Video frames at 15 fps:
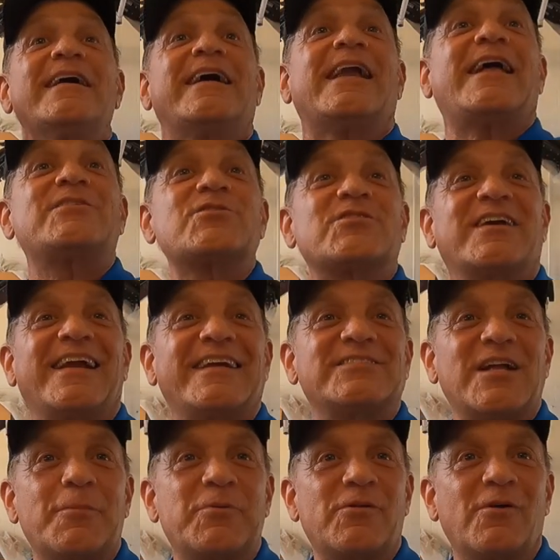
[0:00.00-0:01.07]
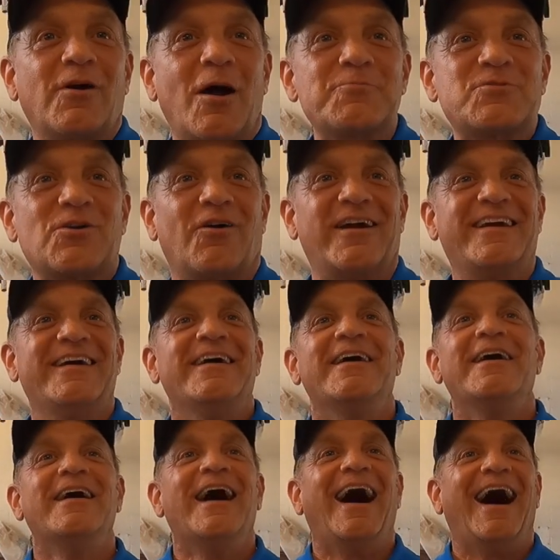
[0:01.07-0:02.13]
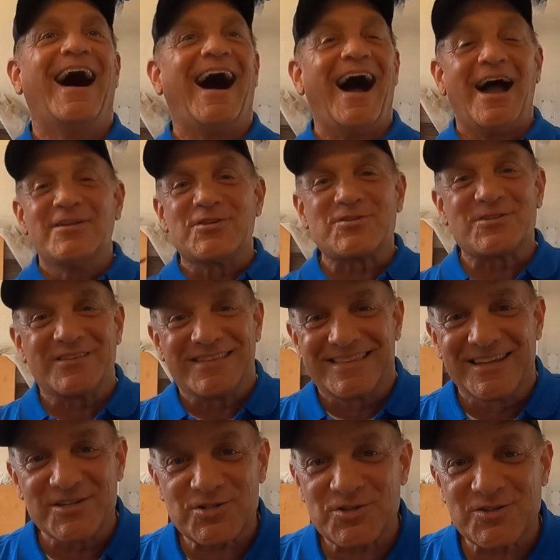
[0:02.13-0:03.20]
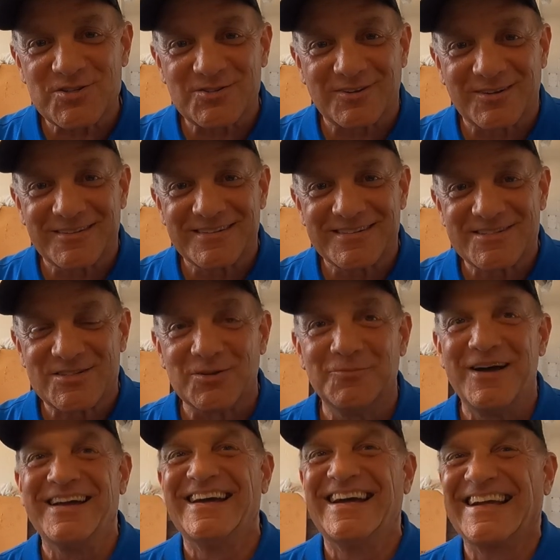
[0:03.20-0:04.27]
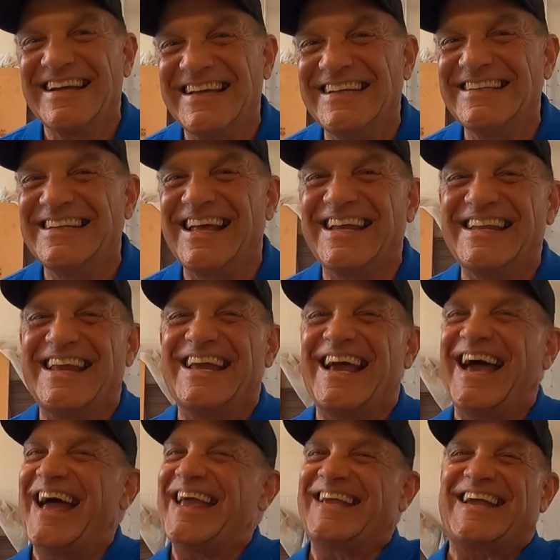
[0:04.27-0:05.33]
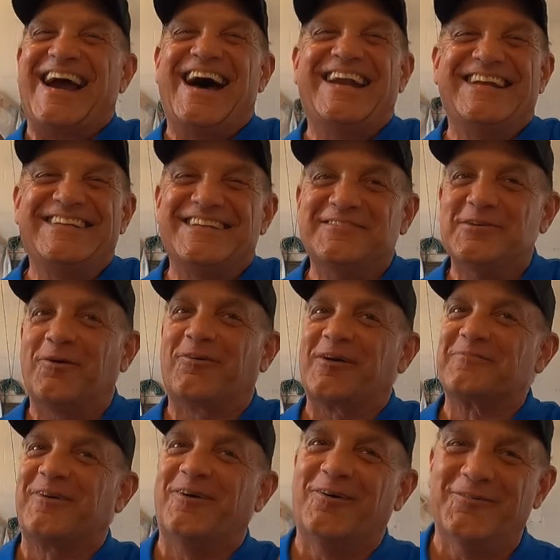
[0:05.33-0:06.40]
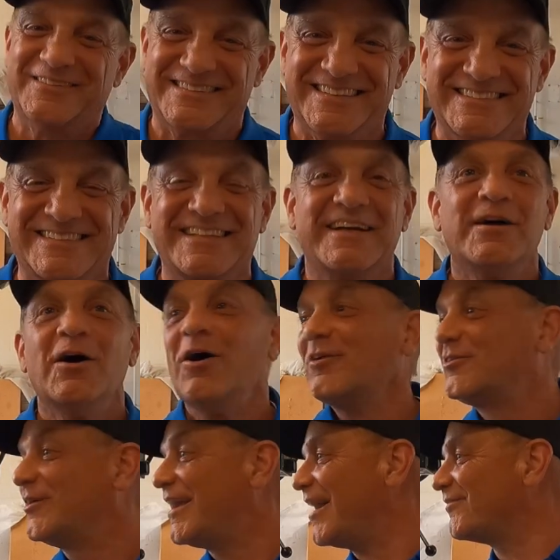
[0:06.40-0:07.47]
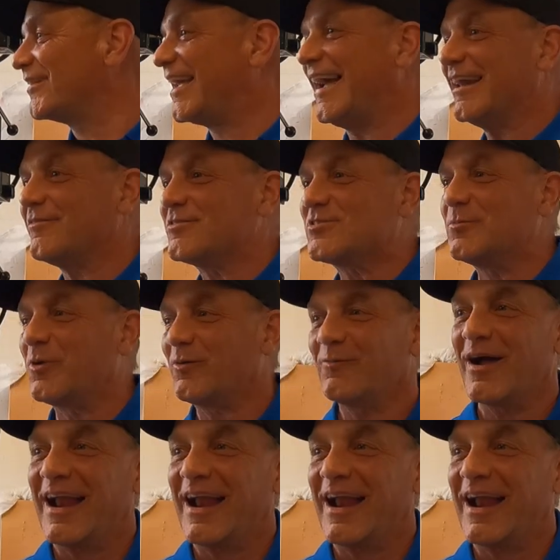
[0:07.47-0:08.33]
Can I stop you there? I'm sorry. This is some, God, you know where I'm going with this. Do you have a can of it somewhere?